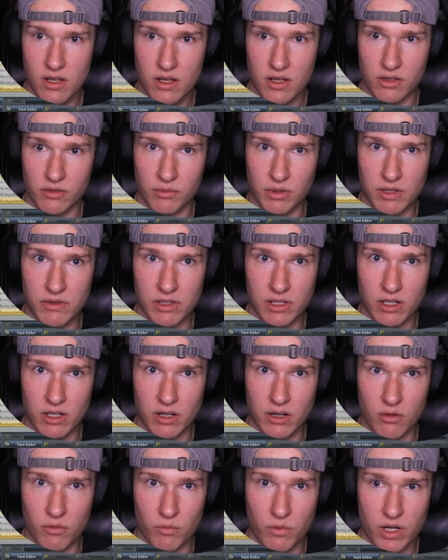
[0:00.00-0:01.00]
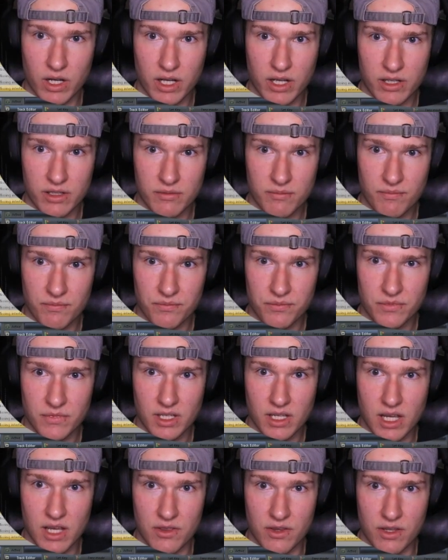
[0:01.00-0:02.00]
leaving it on Y
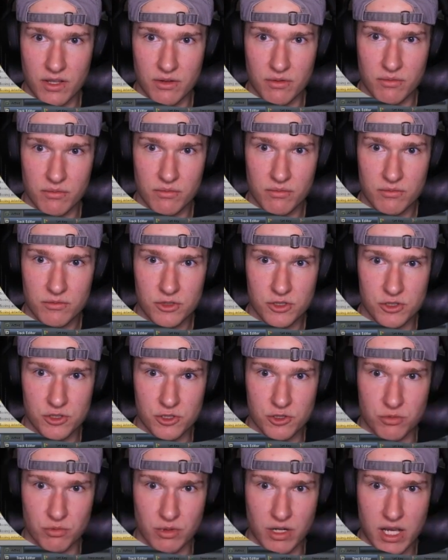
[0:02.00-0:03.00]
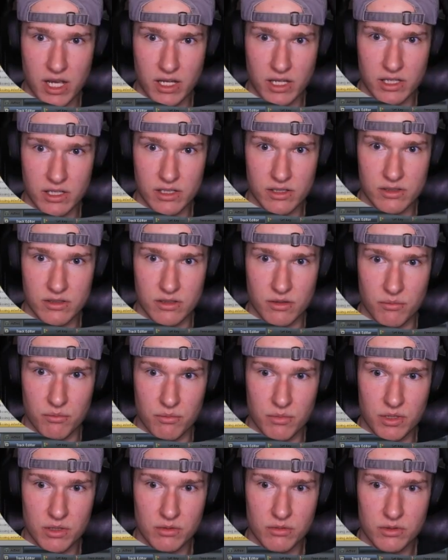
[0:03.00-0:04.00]
and then just dragging it to the
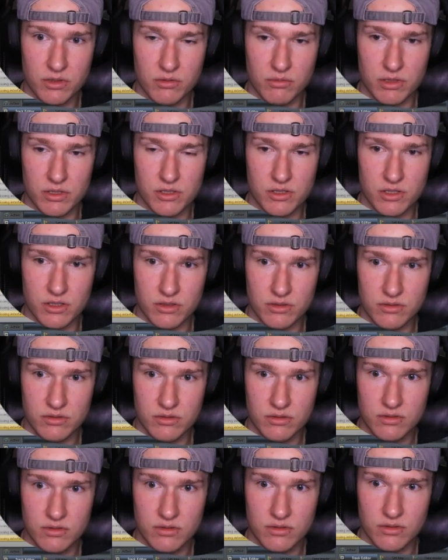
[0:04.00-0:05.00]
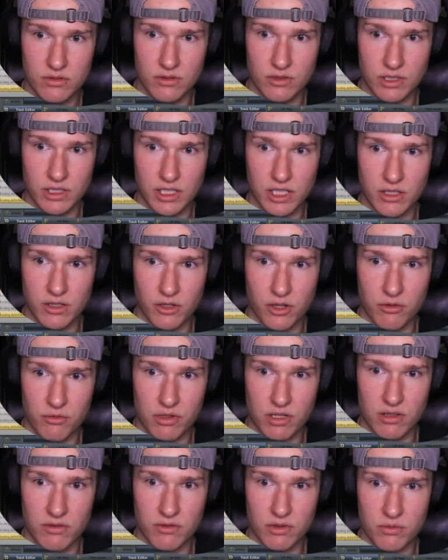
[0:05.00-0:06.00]
middle of the windshield, looking at our
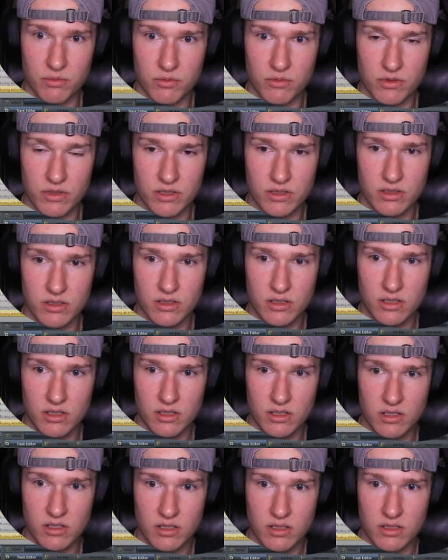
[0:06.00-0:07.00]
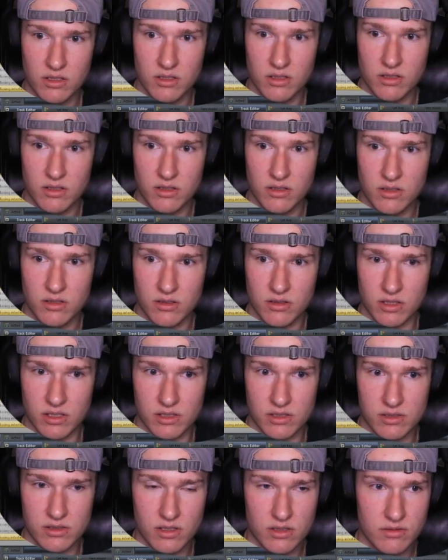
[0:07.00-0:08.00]
3D viewpoint like
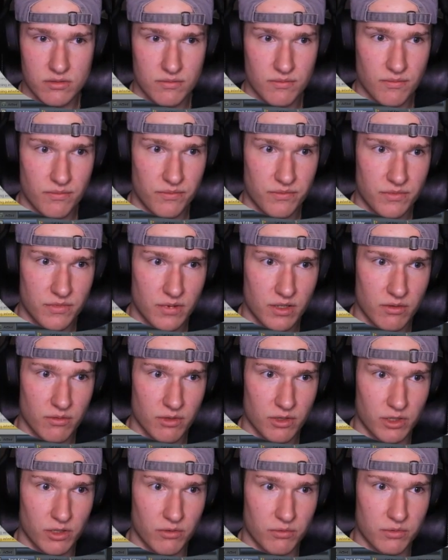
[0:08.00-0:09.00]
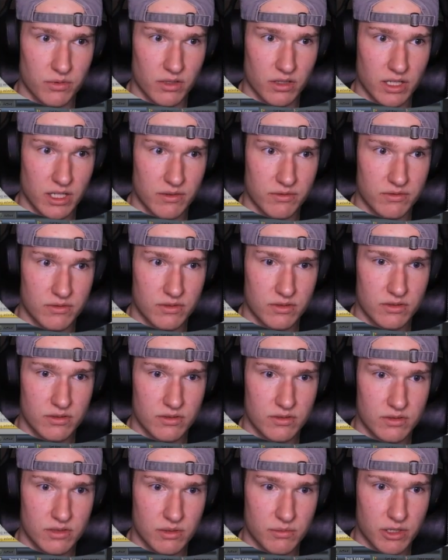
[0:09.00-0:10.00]
so. We're going to go from the left
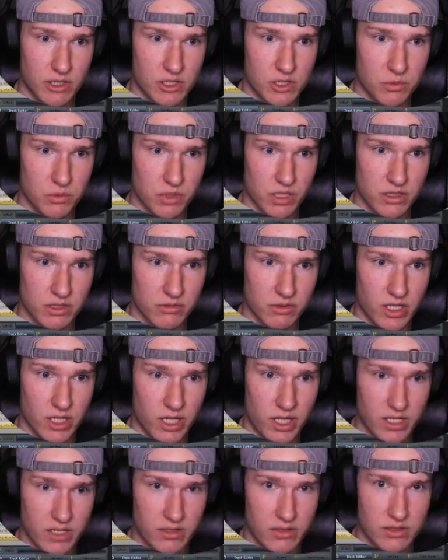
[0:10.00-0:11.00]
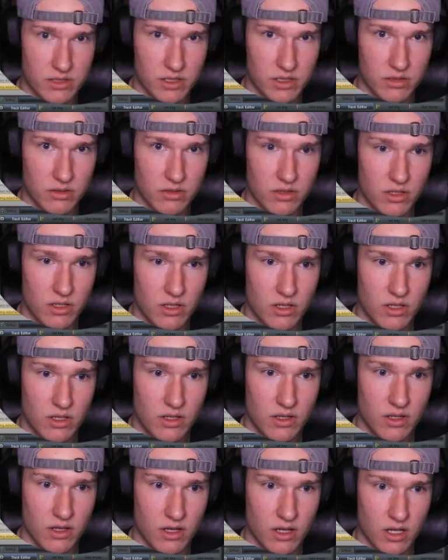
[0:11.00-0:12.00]
to make sure we're at the right height. So
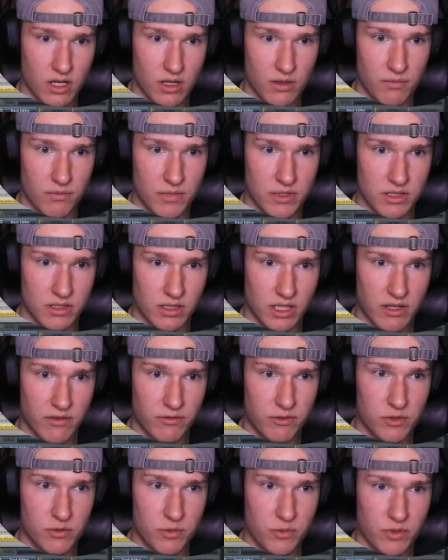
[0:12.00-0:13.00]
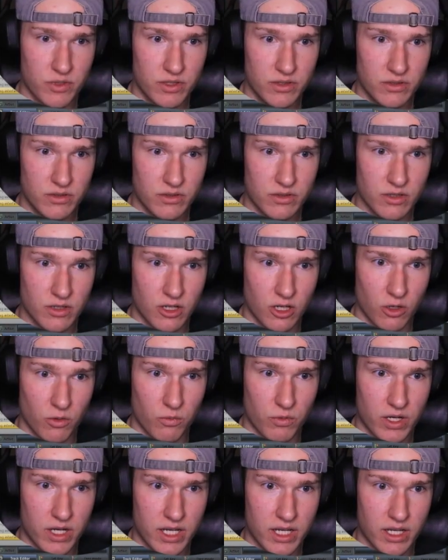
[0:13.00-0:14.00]
in the left viewpoint, our
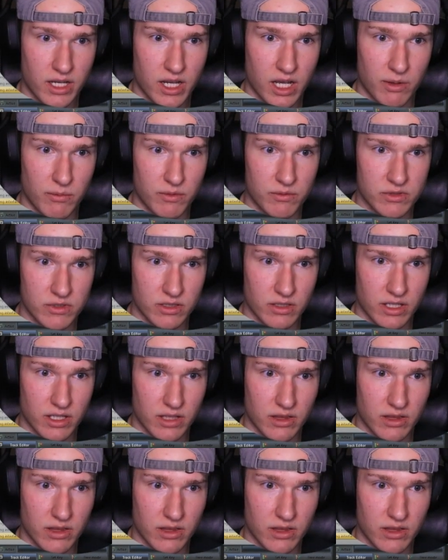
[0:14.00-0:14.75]
Y kind of moves it like